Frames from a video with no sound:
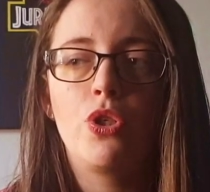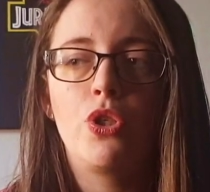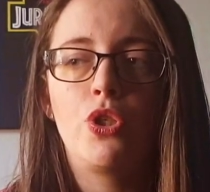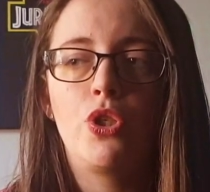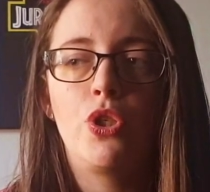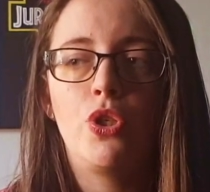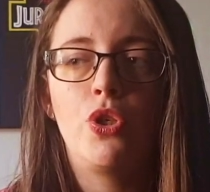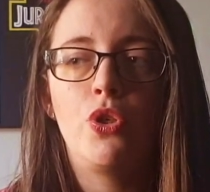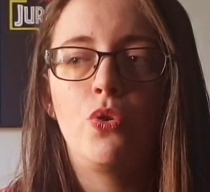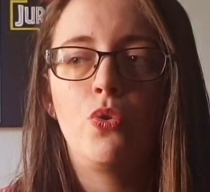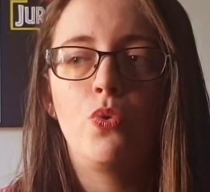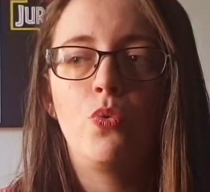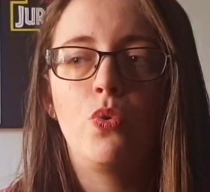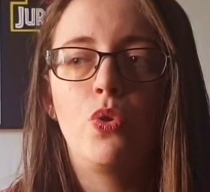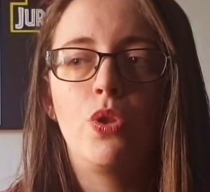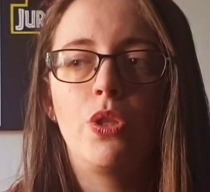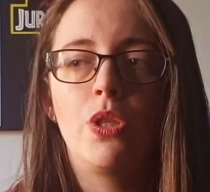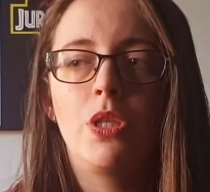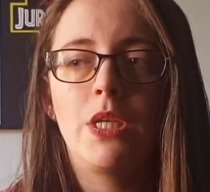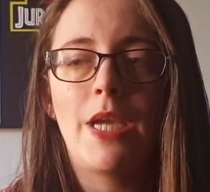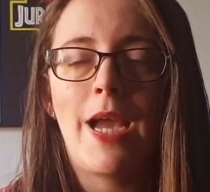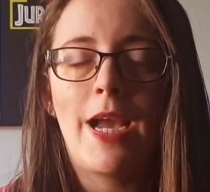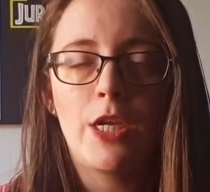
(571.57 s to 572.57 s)
to
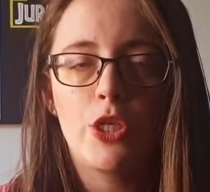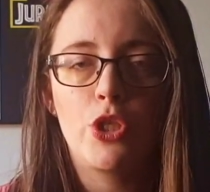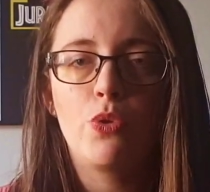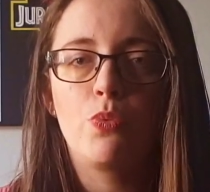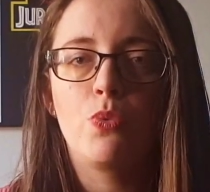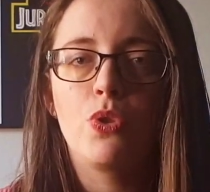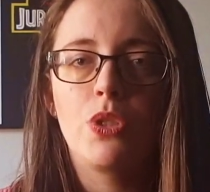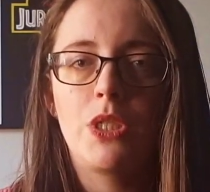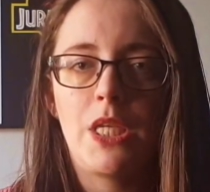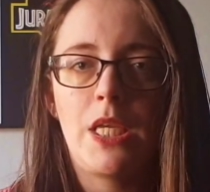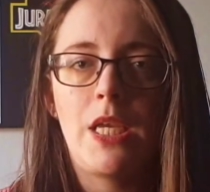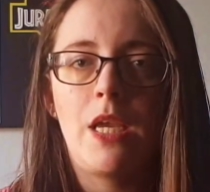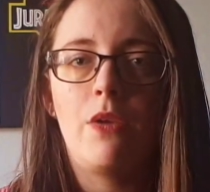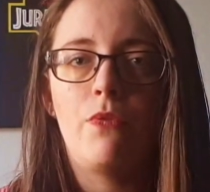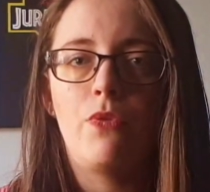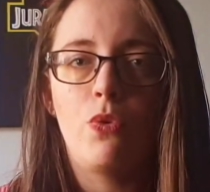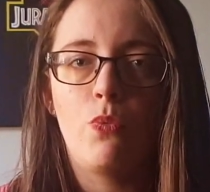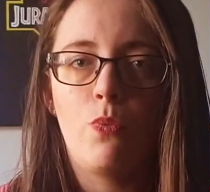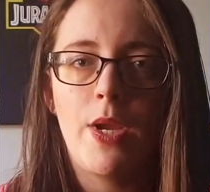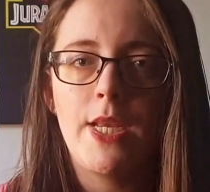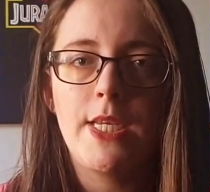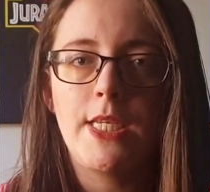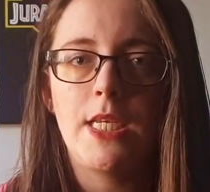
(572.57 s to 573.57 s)
the actual date of the
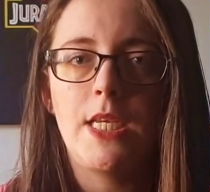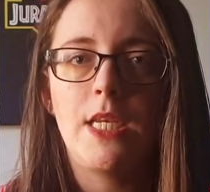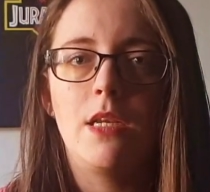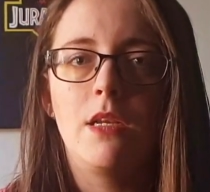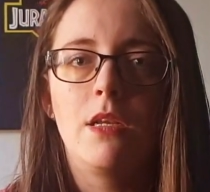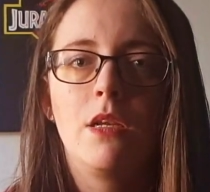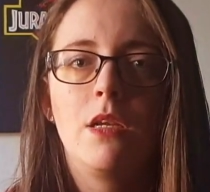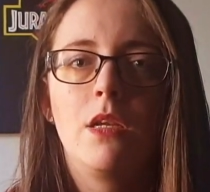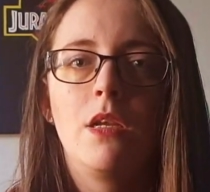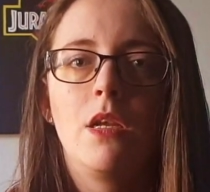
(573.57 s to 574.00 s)
wedding,